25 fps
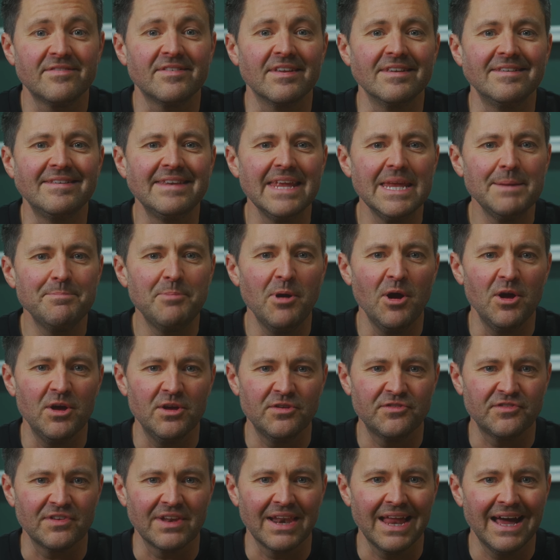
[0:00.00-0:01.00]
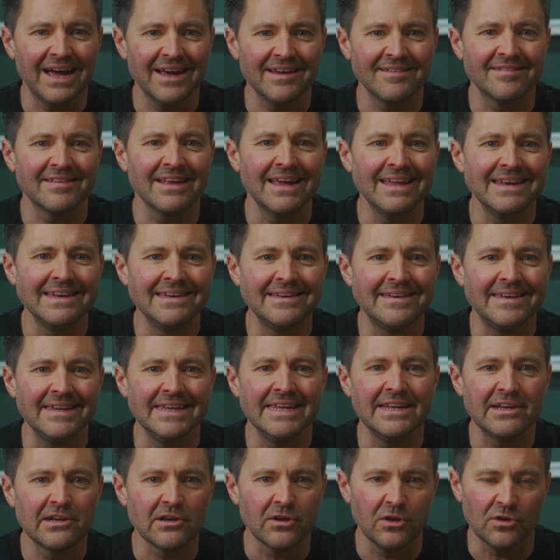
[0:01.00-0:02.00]
to depersonalize and
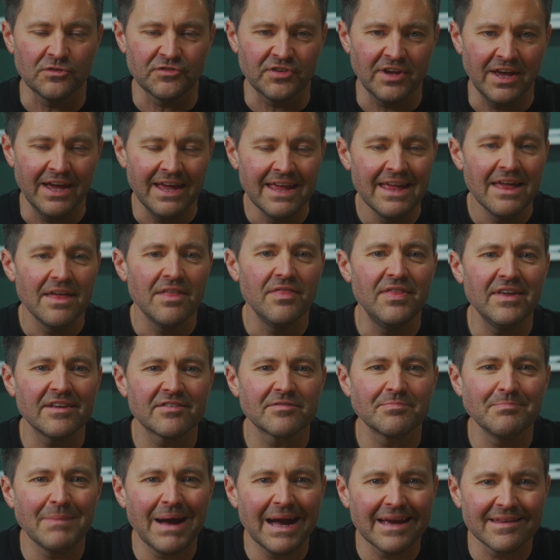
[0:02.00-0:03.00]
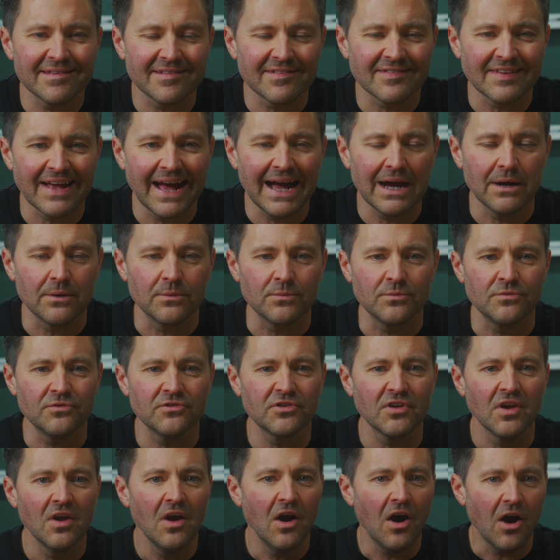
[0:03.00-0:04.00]
declutter. This might
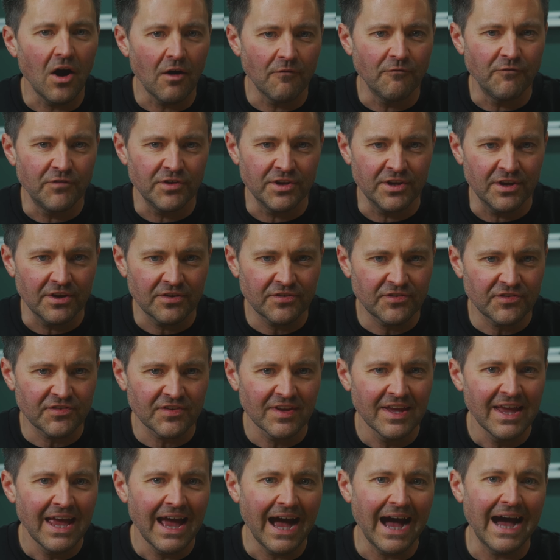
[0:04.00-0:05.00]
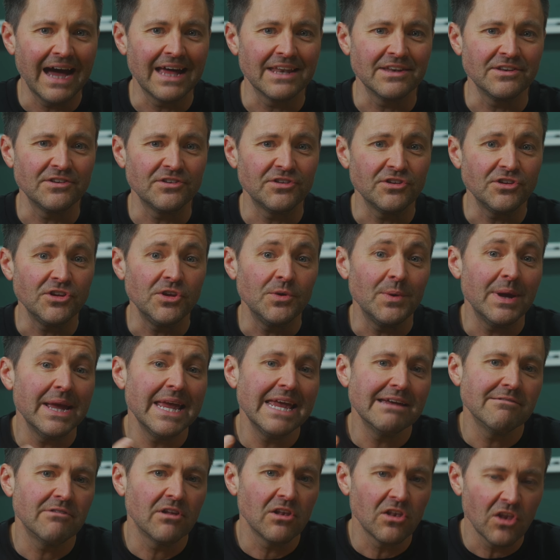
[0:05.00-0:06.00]
sound obvious and you
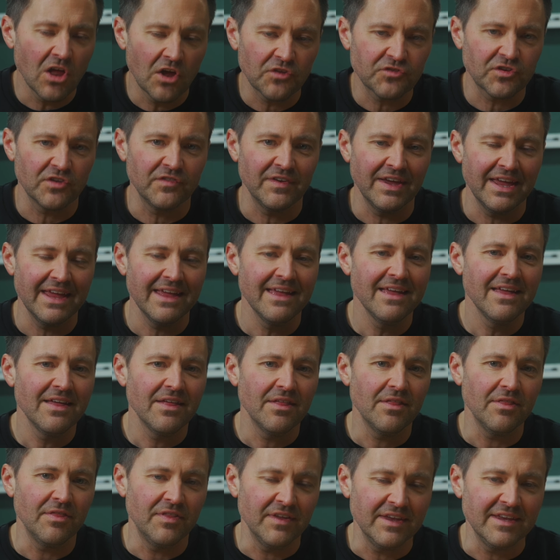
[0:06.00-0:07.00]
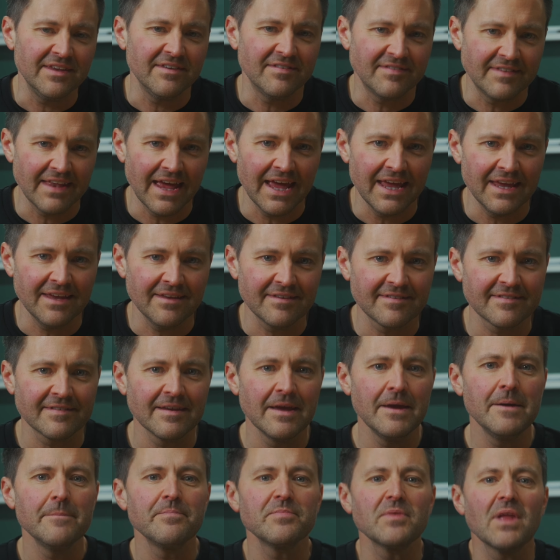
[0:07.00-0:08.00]
hear a lot of it these days.
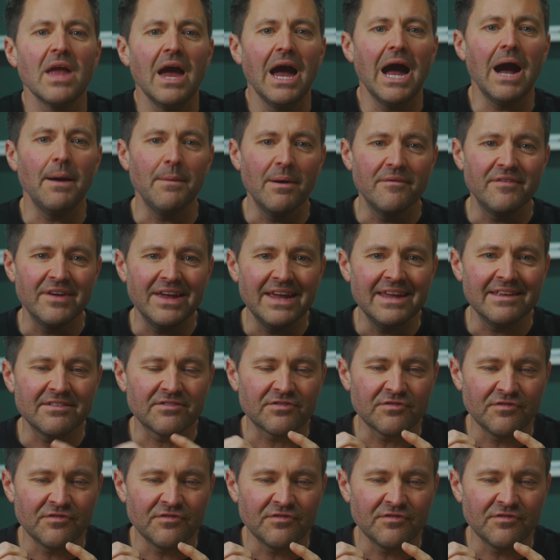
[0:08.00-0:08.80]
However, it's